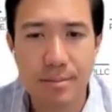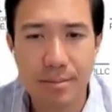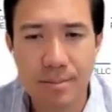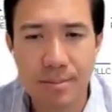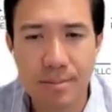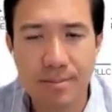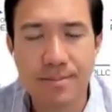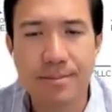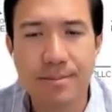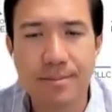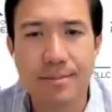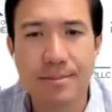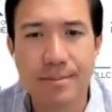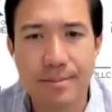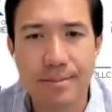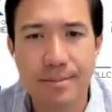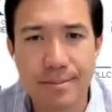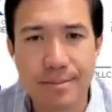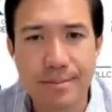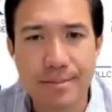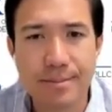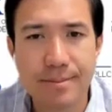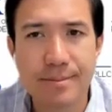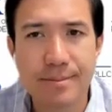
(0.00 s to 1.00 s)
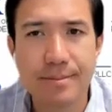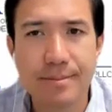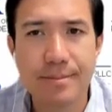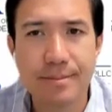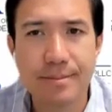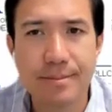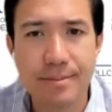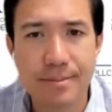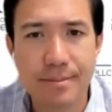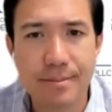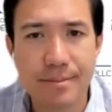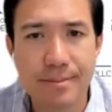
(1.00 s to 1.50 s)

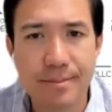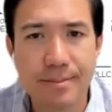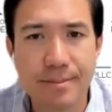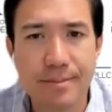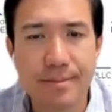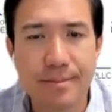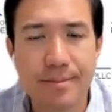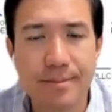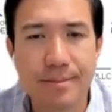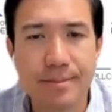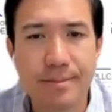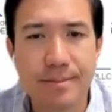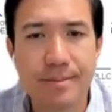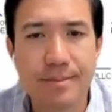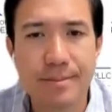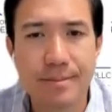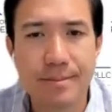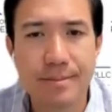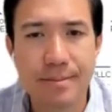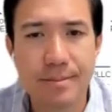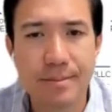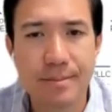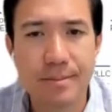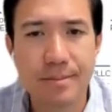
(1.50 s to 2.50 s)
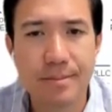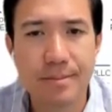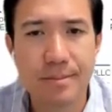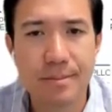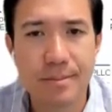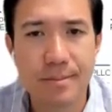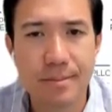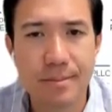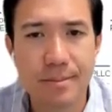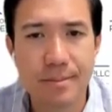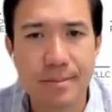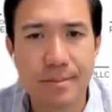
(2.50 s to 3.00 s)

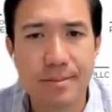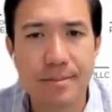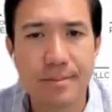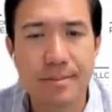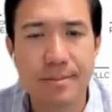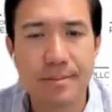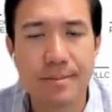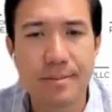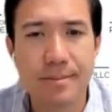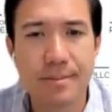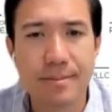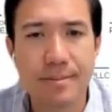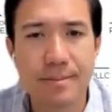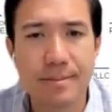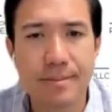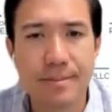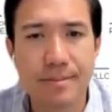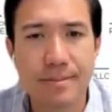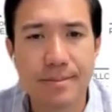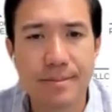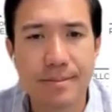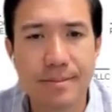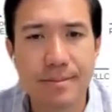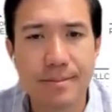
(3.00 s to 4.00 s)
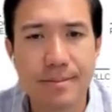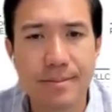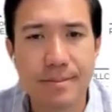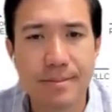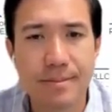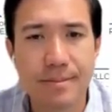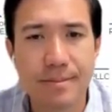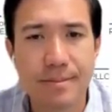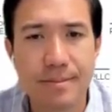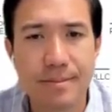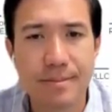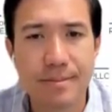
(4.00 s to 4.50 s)

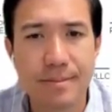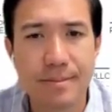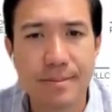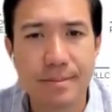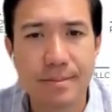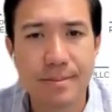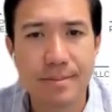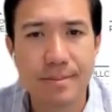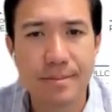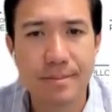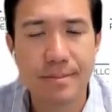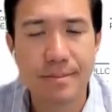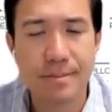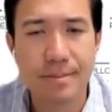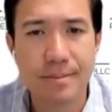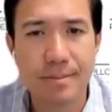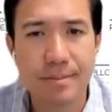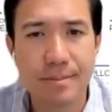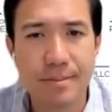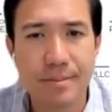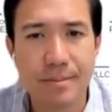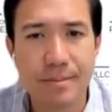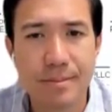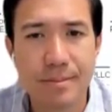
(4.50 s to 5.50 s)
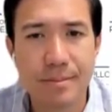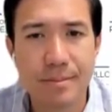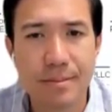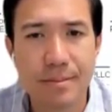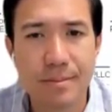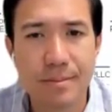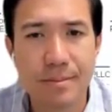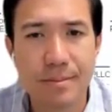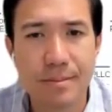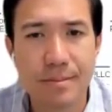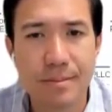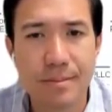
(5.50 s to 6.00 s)

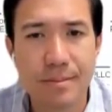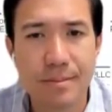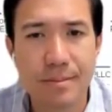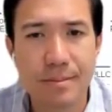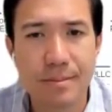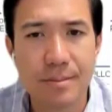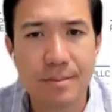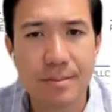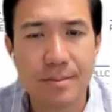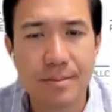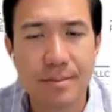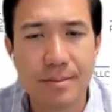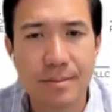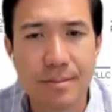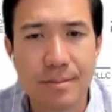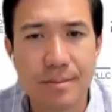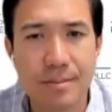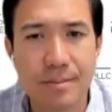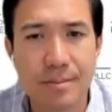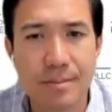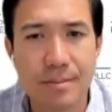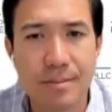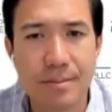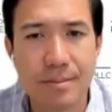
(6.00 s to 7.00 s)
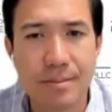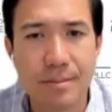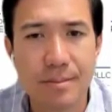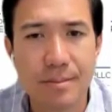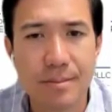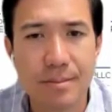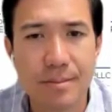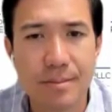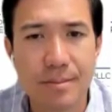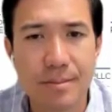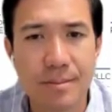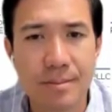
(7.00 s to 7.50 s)

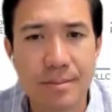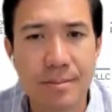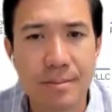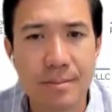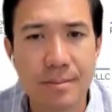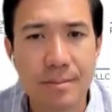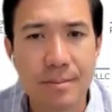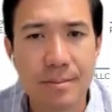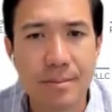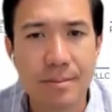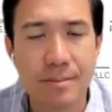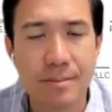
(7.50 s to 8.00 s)
[no speech]